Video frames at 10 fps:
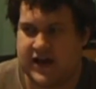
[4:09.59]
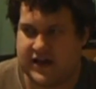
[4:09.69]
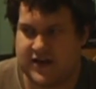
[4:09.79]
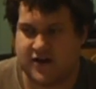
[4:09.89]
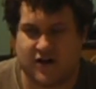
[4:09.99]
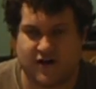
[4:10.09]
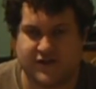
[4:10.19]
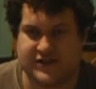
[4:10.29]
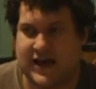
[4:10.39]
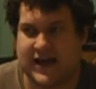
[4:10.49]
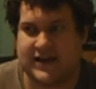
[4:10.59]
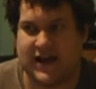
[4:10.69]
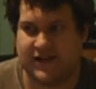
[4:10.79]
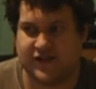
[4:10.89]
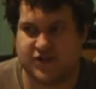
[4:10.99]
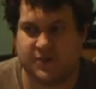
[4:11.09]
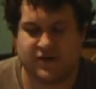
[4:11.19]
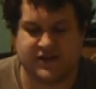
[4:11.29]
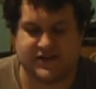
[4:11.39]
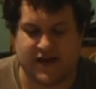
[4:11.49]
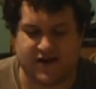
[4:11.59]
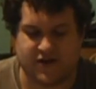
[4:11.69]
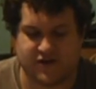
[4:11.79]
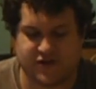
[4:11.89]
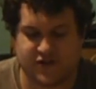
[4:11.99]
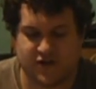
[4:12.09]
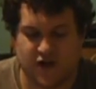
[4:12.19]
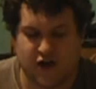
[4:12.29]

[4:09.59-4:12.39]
Here are the 10 eligible contenders.